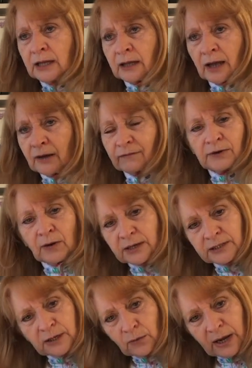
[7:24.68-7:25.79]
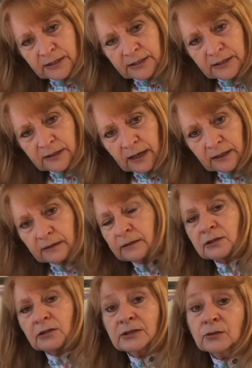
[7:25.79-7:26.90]
I've no idea why I did that.
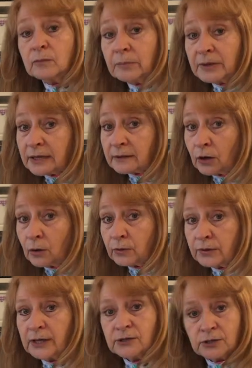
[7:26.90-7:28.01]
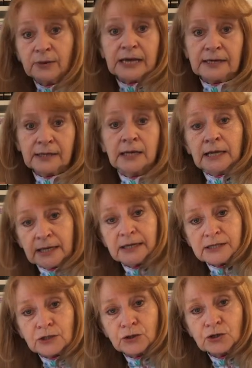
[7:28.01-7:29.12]
So to unpick the whole thing. So again, it is
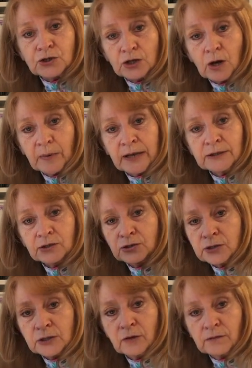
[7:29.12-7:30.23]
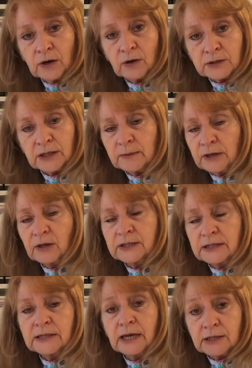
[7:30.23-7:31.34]
a good job I hadn't just overlocked it, because it
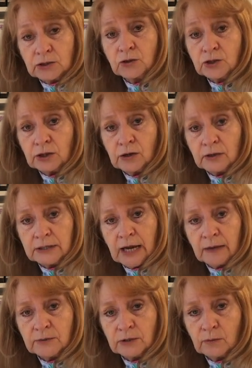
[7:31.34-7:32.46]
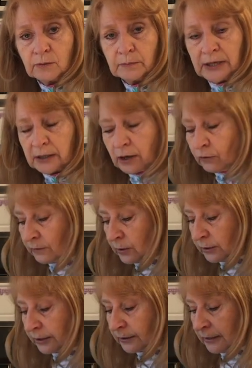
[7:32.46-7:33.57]
takes such a long time to unpick
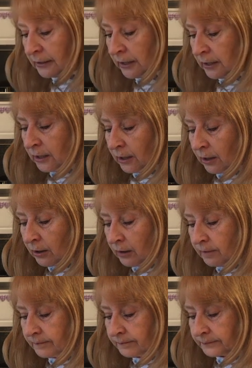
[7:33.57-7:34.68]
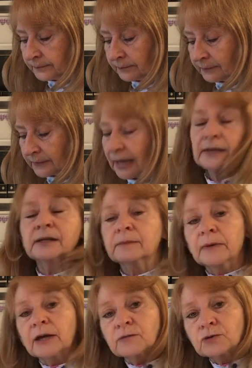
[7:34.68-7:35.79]
overlocking, and it
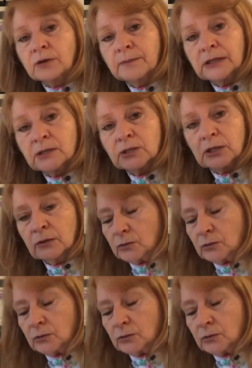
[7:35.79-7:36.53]
may have trimmed it too.